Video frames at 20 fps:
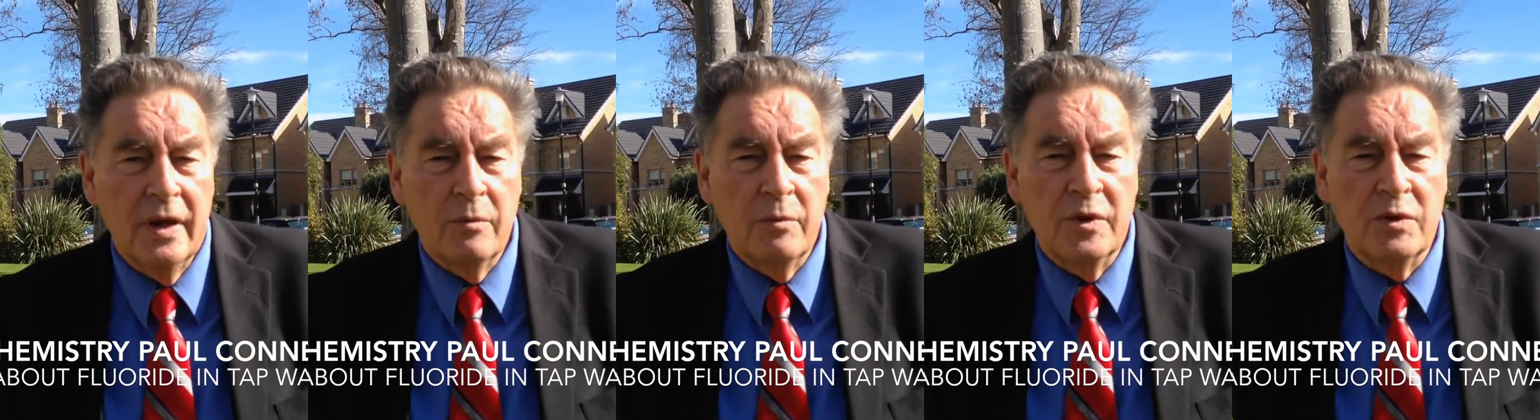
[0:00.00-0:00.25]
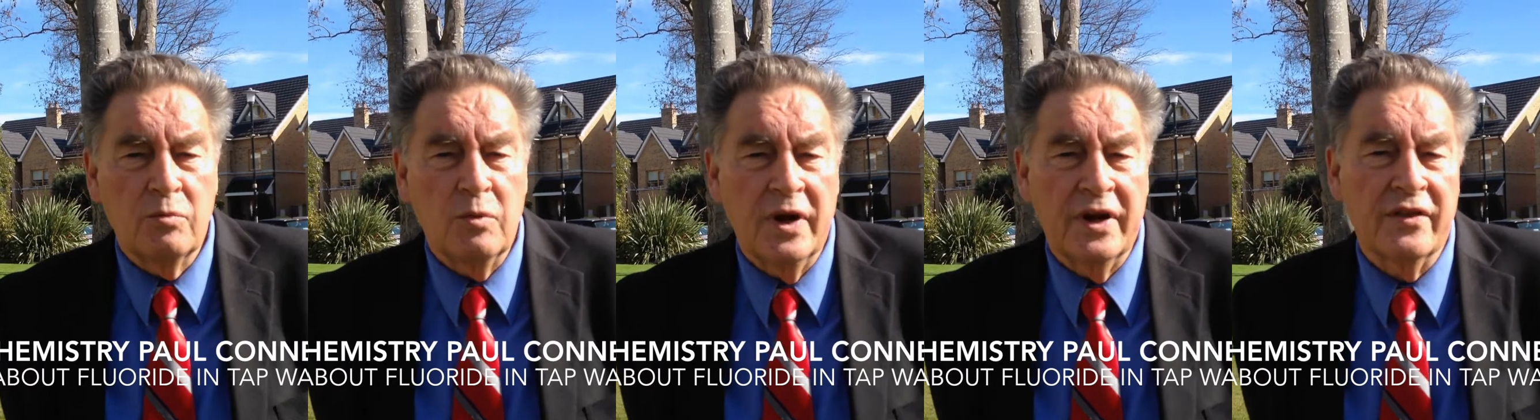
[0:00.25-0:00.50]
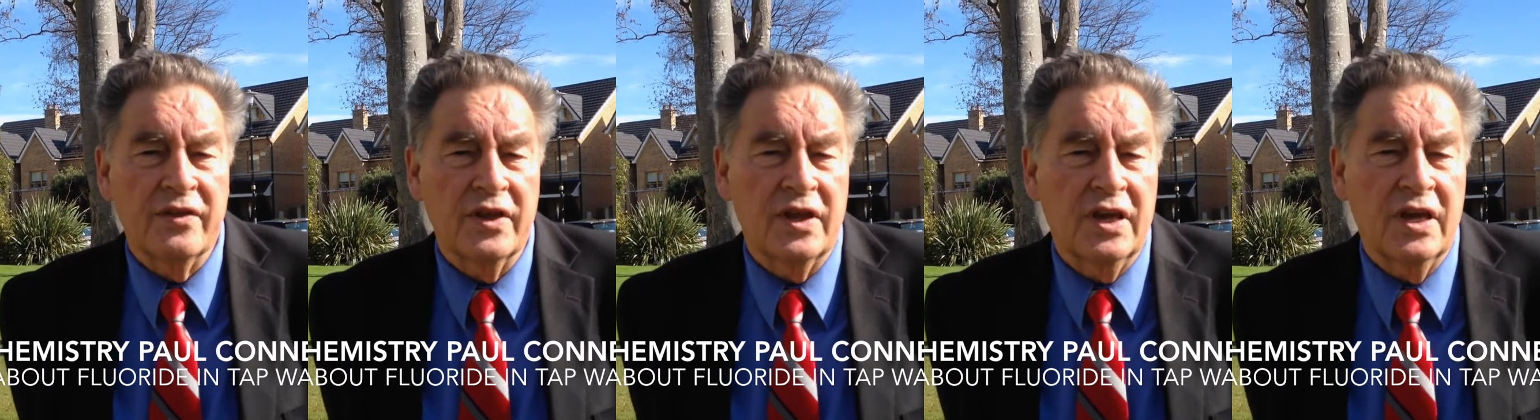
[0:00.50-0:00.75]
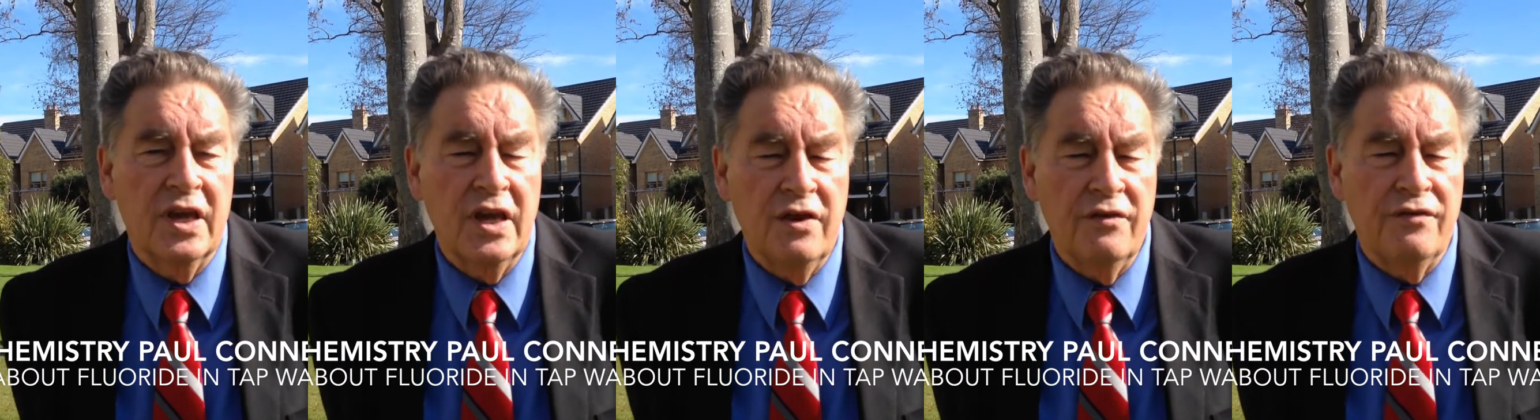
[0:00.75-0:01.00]
with one of the
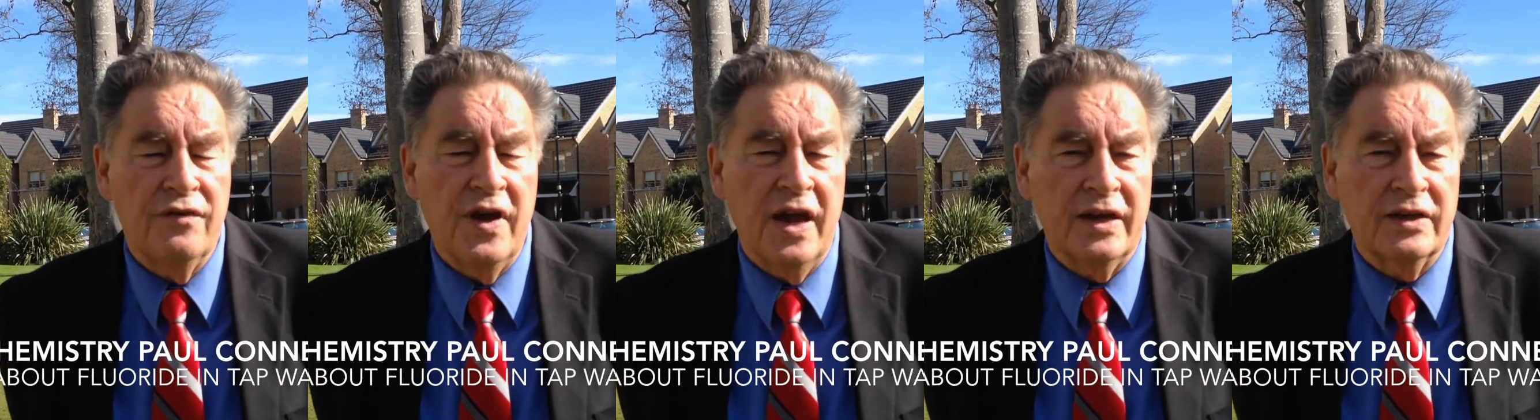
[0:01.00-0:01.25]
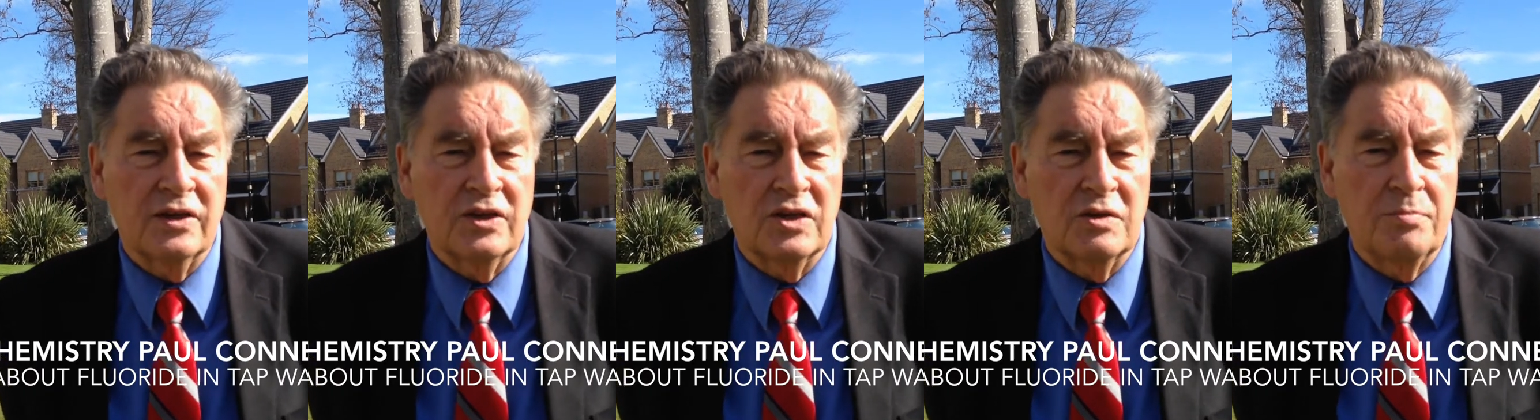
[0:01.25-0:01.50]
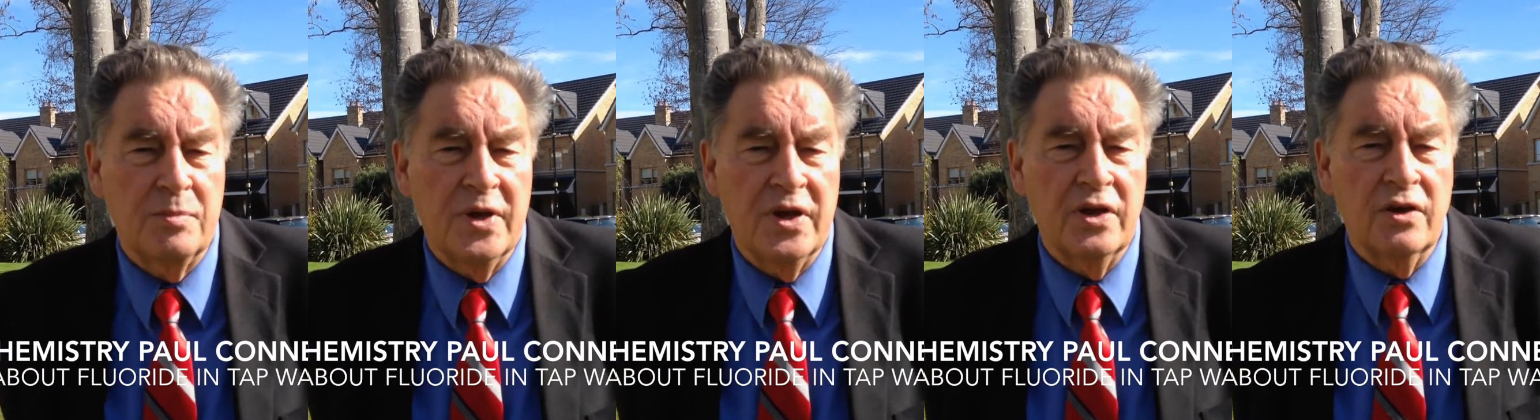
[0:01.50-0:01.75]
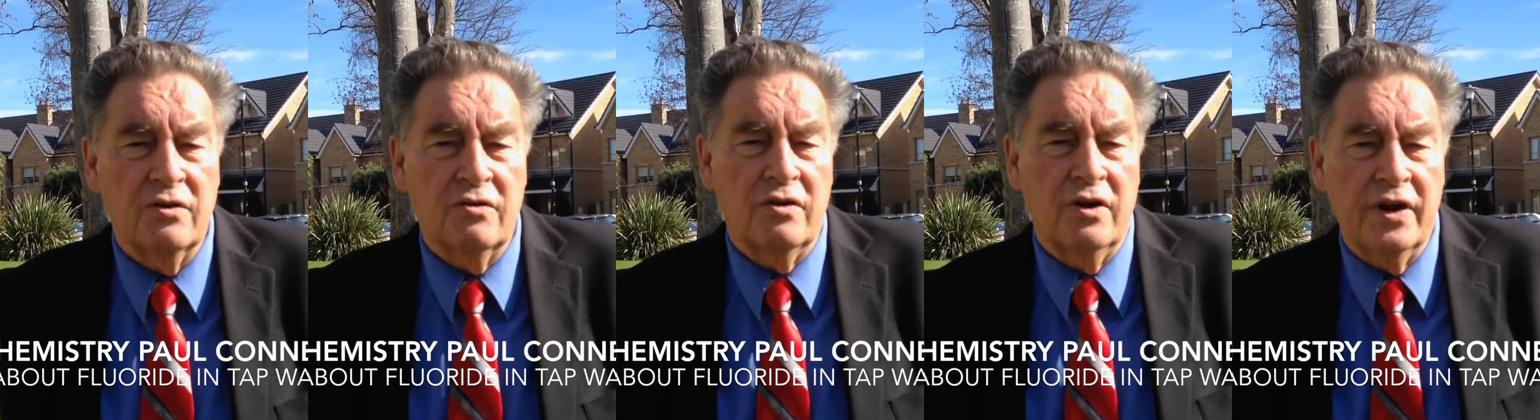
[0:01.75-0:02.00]
key factors
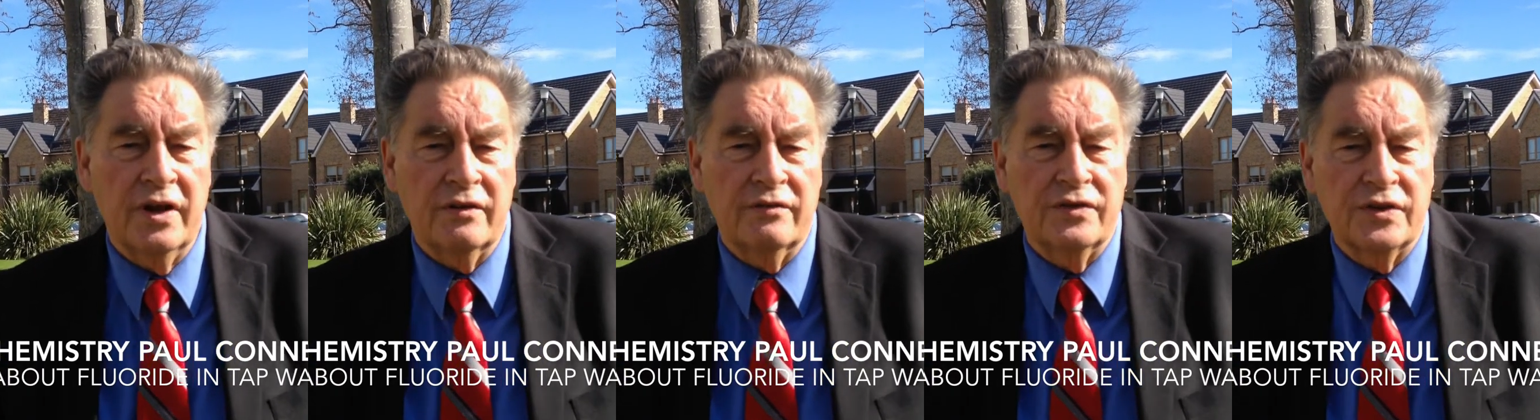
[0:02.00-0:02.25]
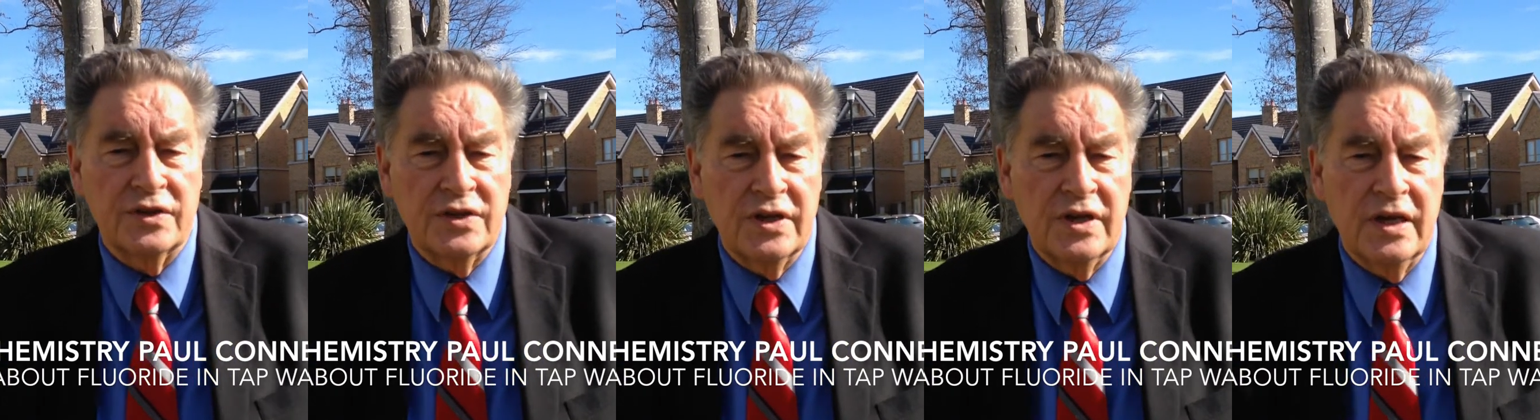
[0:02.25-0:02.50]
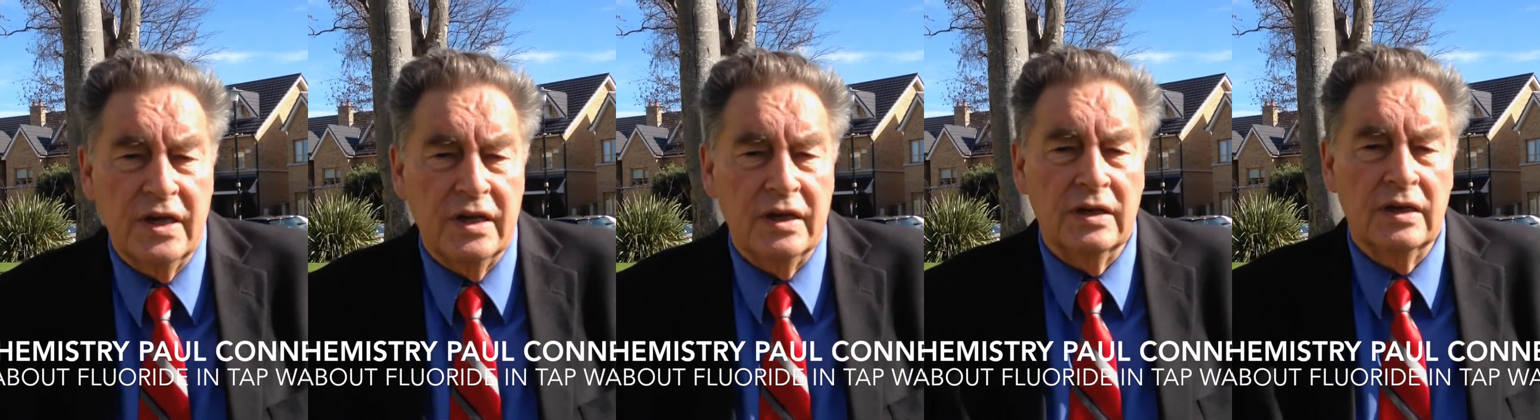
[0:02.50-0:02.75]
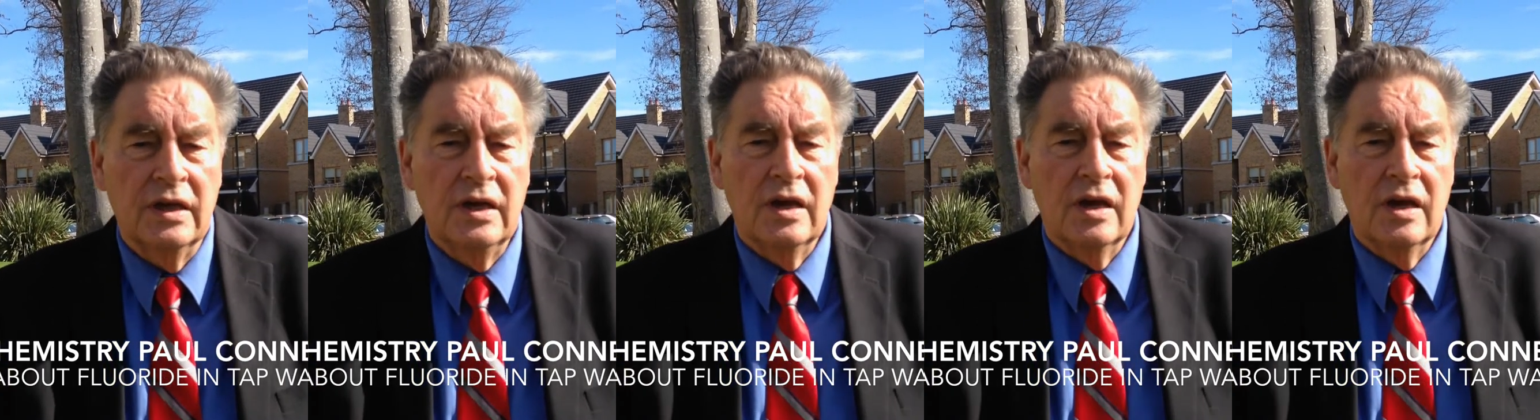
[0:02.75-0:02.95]
being chronic fatigue,